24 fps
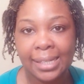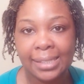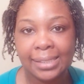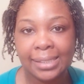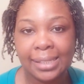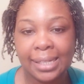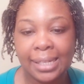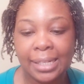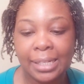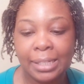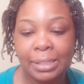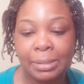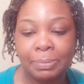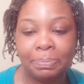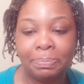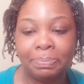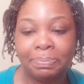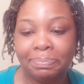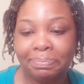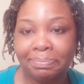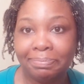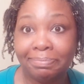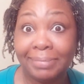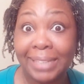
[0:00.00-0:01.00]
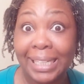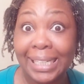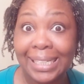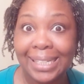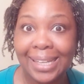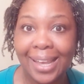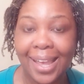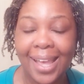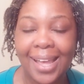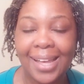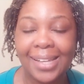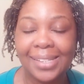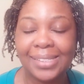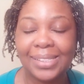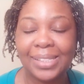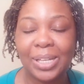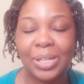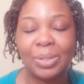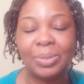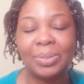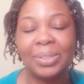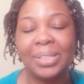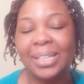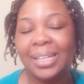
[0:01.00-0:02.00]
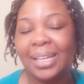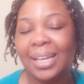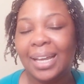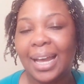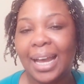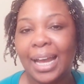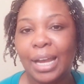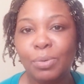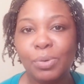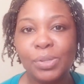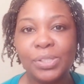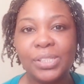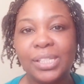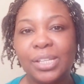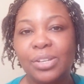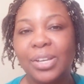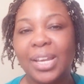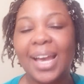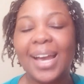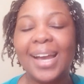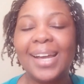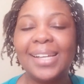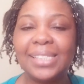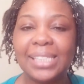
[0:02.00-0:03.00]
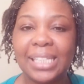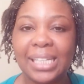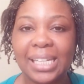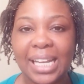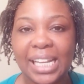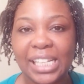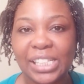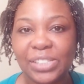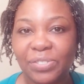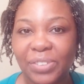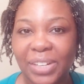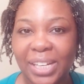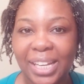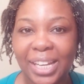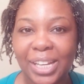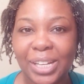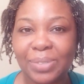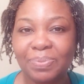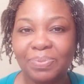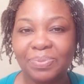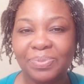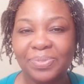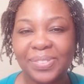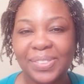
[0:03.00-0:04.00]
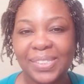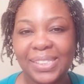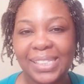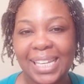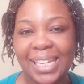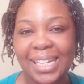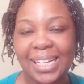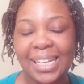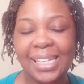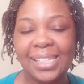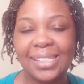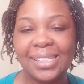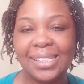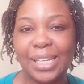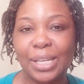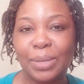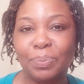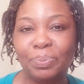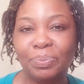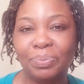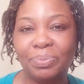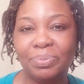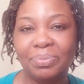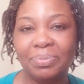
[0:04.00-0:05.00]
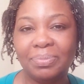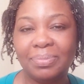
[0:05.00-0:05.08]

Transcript: And yeah, so I will see you guys in the next video. Take it easy.